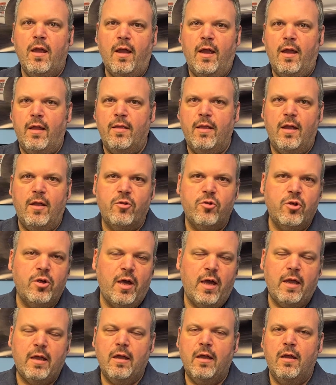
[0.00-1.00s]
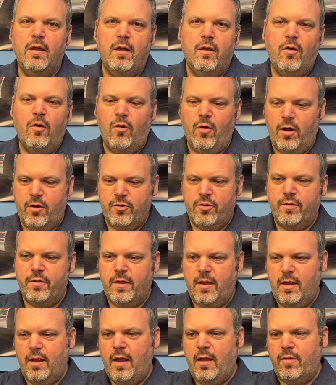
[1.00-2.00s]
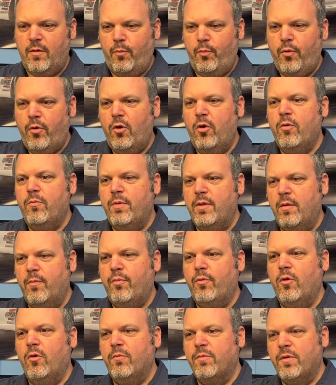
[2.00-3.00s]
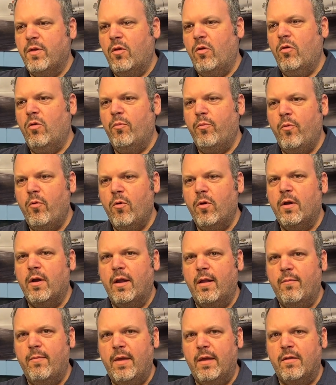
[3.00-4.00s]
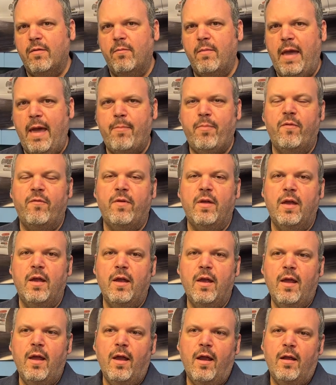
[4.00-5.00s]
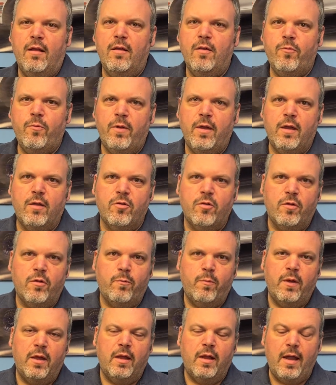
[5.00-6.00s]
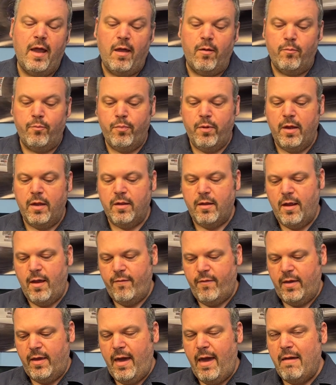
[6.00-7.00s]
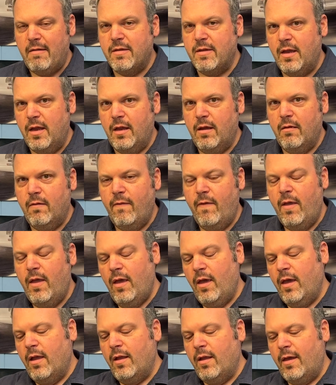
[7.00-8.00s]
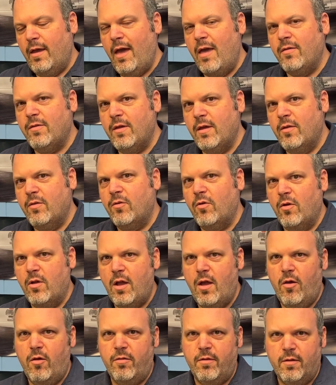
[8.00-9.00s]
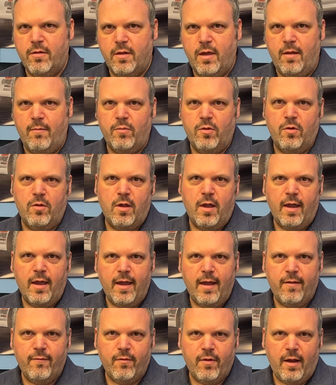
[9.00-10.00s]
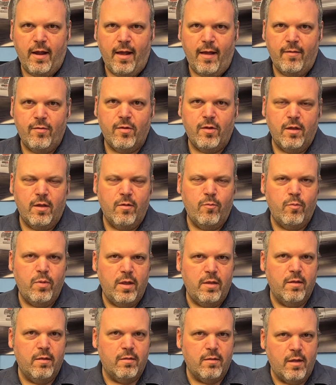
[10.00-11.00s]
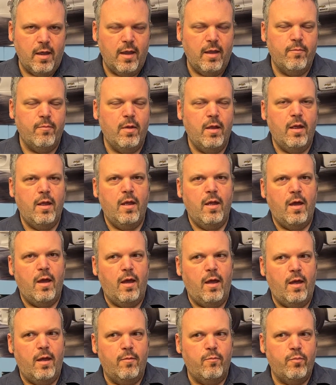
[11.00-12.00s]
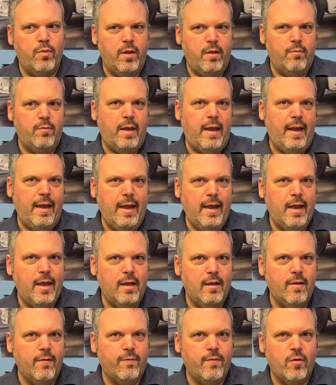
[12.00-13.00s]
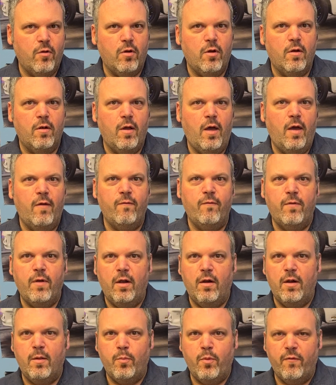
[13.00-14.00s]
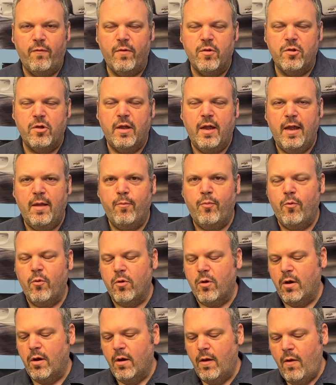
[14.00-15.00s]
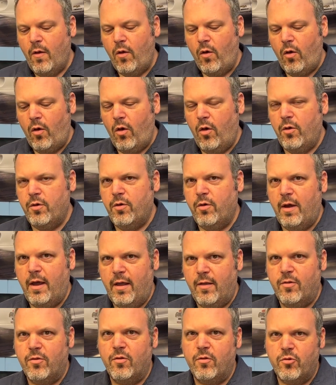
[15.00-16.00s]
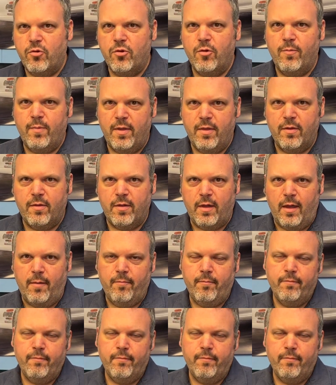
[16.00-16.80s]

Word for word: and they check, or I should say it has a probe, and it probes the whole port, and it makes a map of it. And this way you can just spit it out. But you have a casting, and the castings are not all the same, so not every head's gonna be the same. But by hand, if you're a very proficient hand porter, all your heads should be the same.